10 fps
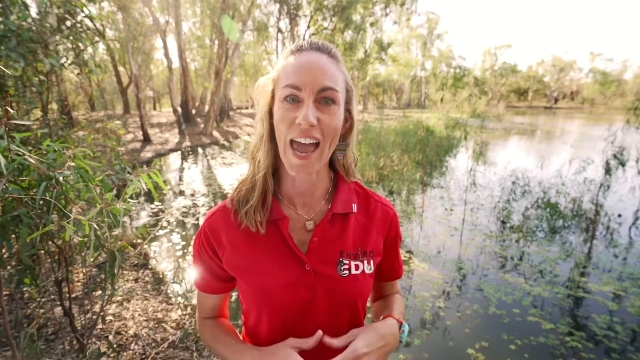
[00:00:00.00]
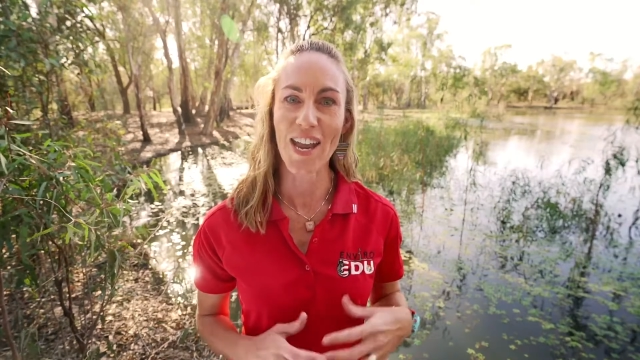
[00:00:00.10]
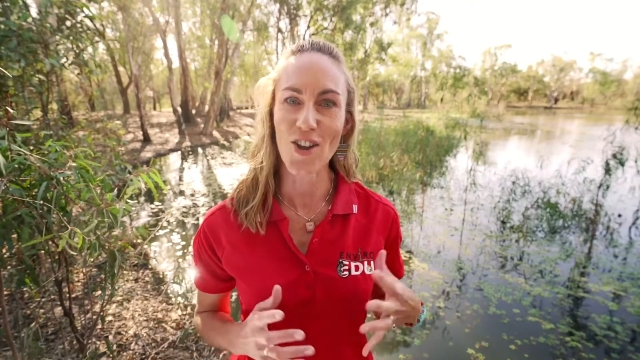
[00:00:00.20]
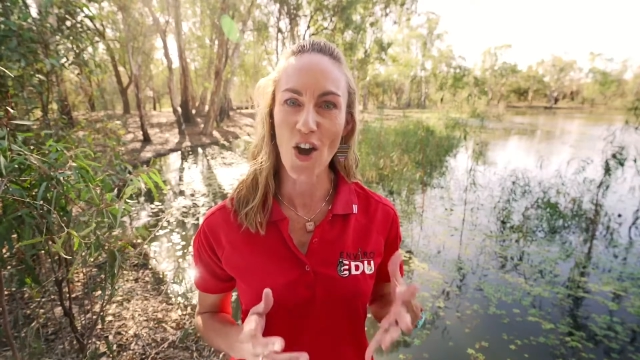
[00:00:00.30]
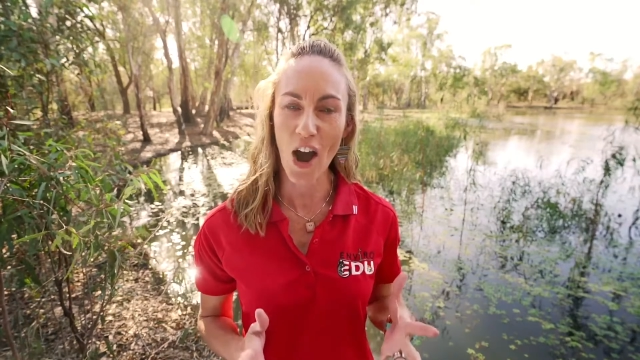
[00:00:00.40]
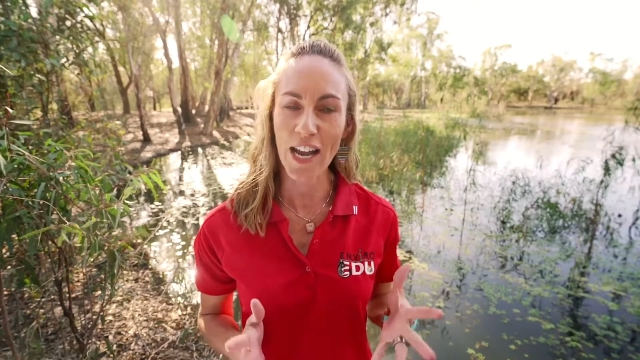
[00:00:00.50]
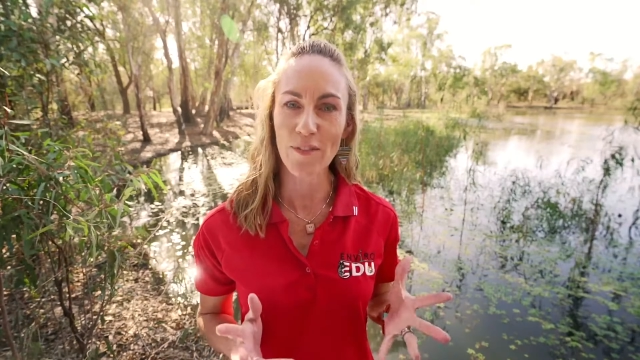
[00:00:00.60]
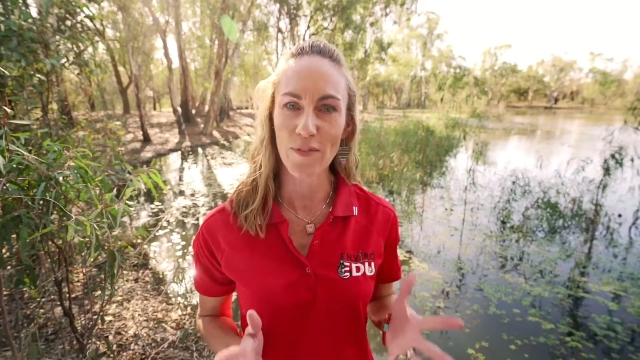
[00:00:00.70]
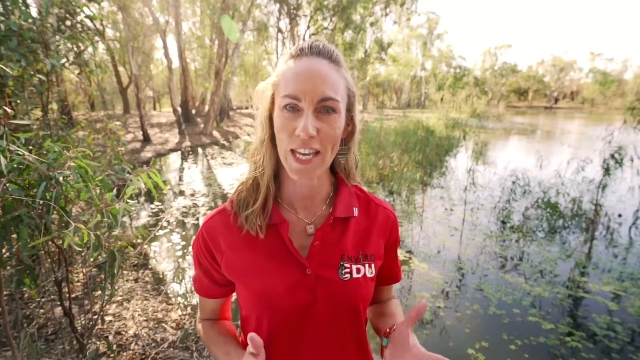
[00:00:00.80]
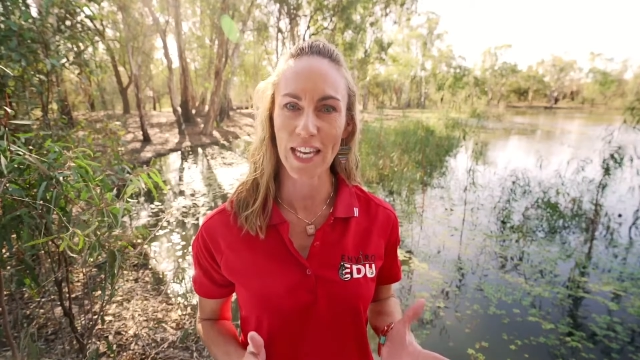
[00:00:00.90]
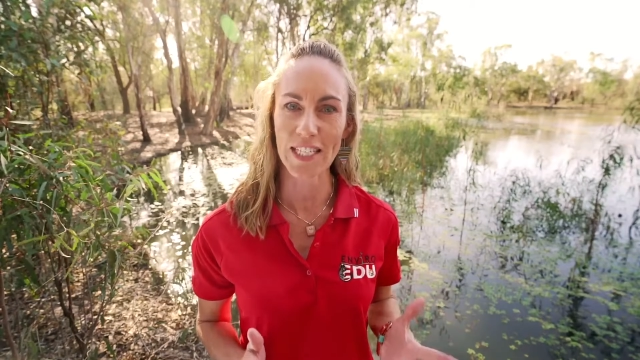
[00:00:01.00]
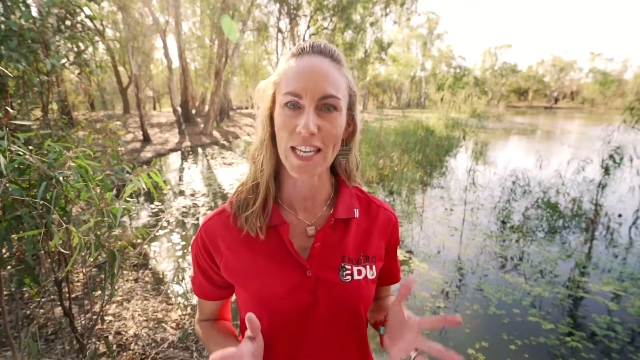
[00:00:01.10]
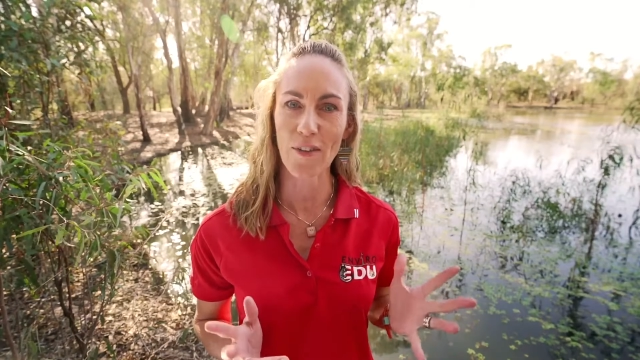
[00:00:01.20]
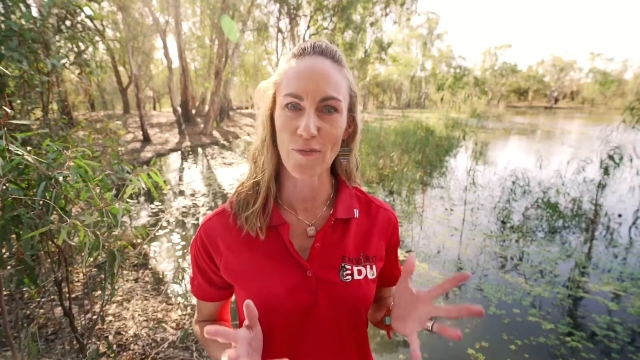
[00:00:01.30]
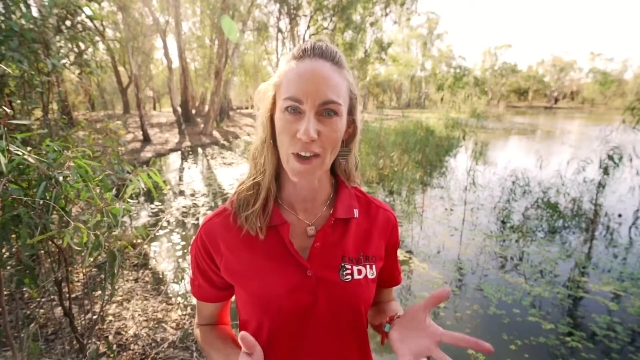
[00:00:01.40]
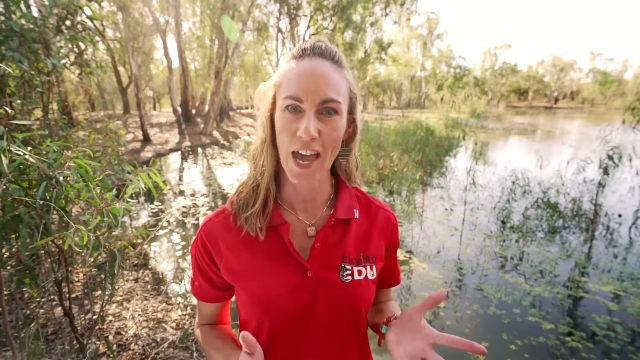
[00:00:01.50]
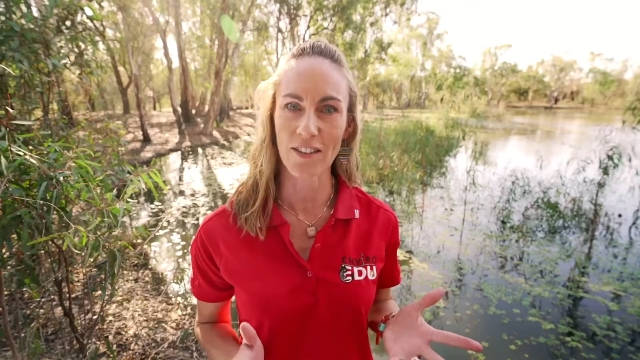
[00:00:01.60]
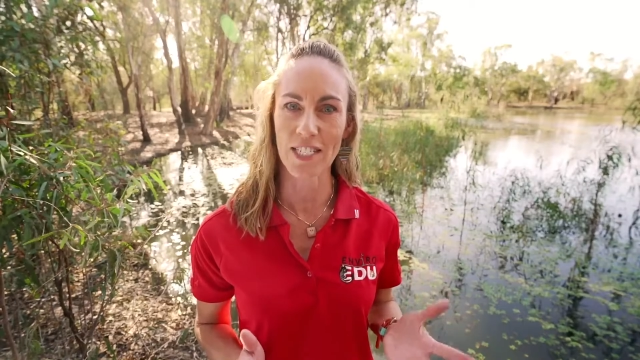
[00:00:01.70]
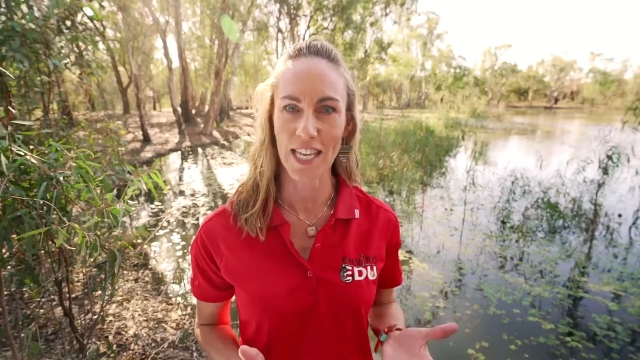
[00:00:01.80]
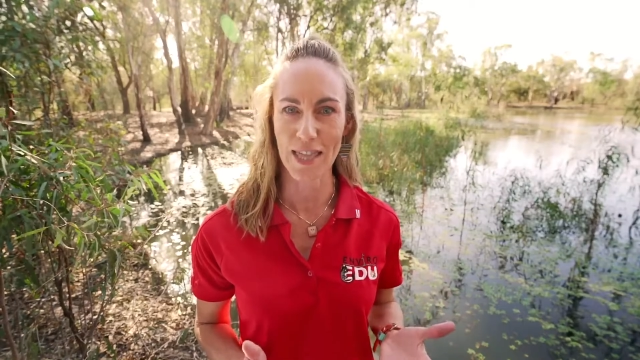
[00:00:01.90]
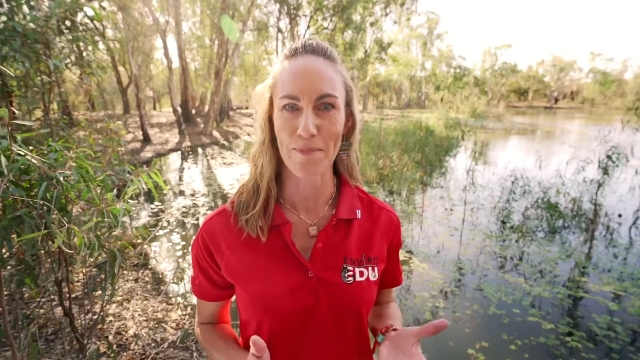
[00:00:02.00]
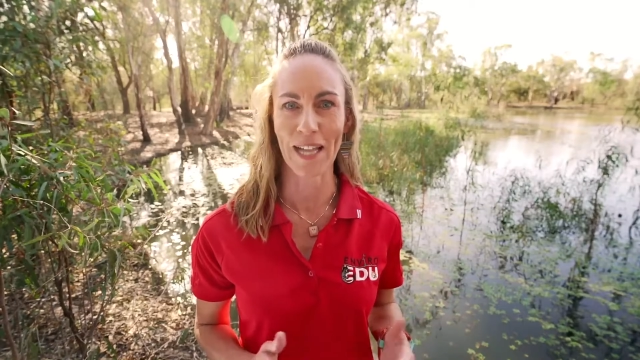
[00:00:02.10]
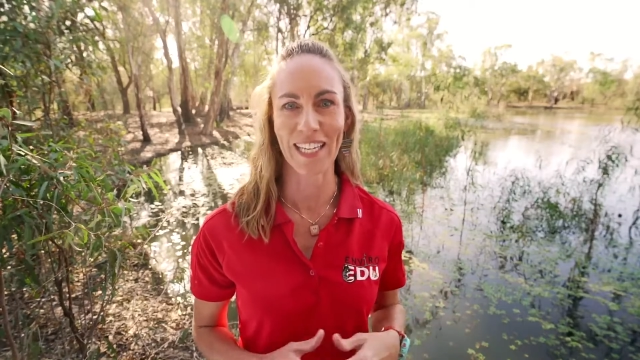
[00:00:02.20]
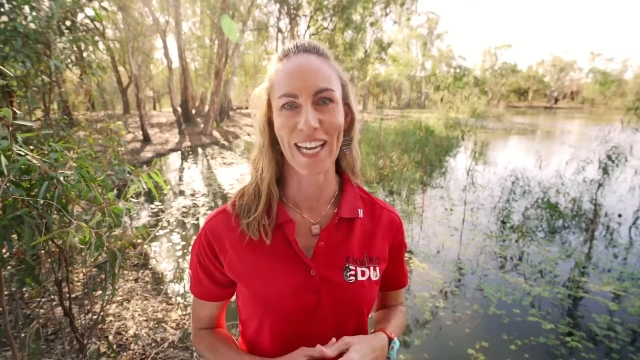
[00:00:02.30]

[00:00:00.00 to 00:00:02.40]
and 9 of these are found in the Mallee